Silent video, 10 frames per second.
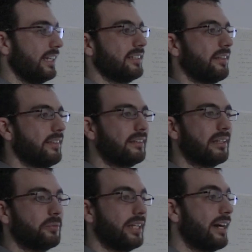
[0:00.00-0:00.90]
It's a thing
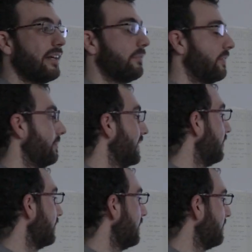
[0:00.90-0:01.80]
that we had from a
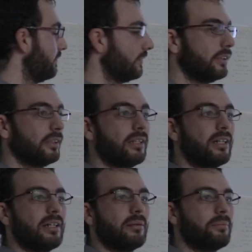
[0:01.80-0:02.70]
long time before,
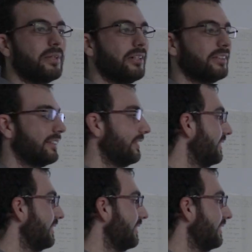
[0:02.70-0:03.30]
but